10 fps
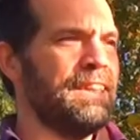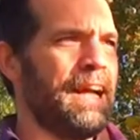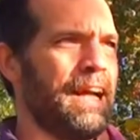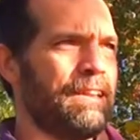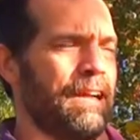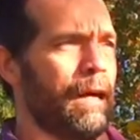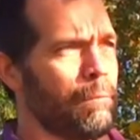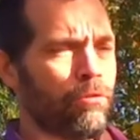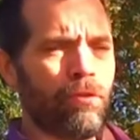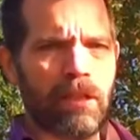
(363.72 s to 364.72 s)
And I
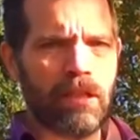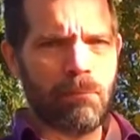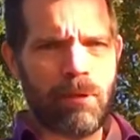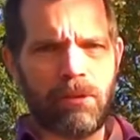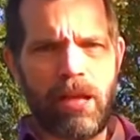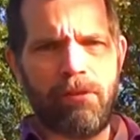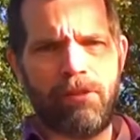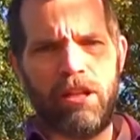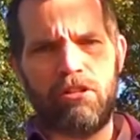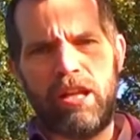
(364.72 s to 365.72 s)
was thinking about
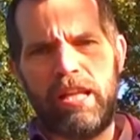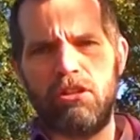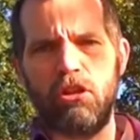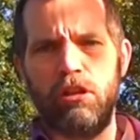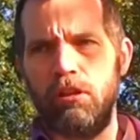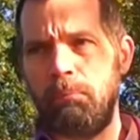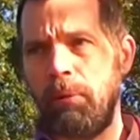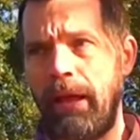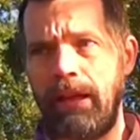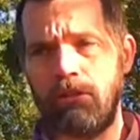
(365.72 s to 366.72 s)
heaven as a dull
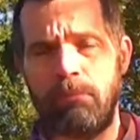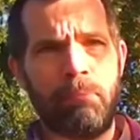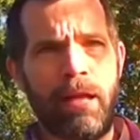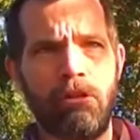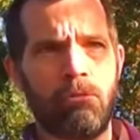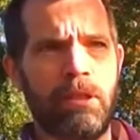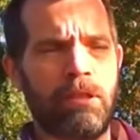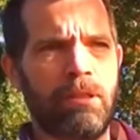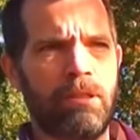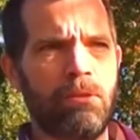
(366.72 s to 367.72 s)
place, a place
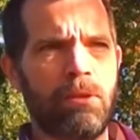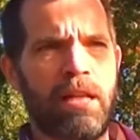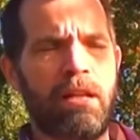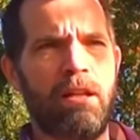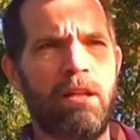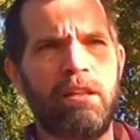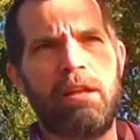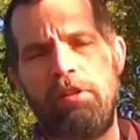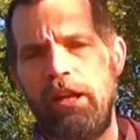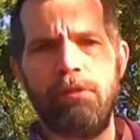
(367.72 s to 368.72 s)
where you cannot
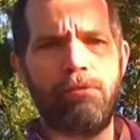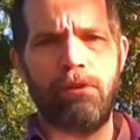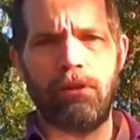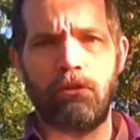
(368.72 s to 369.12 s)
have any fun.